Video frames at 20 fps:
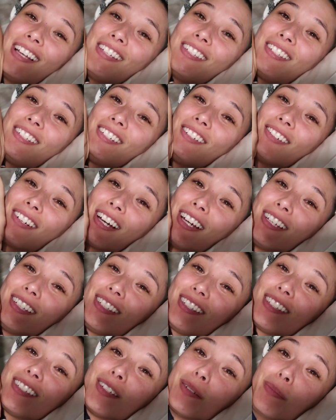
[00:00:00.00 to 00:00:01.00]
I'll see you
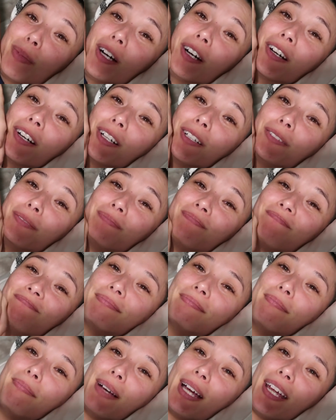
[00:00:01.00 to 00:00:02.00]
guys tomorrow.
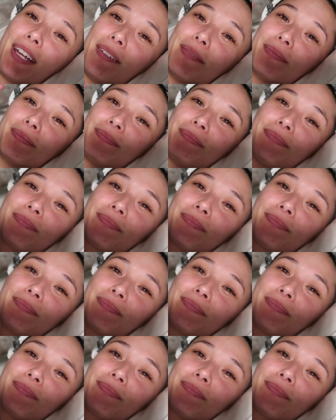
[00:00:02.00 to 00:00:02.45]
Bye.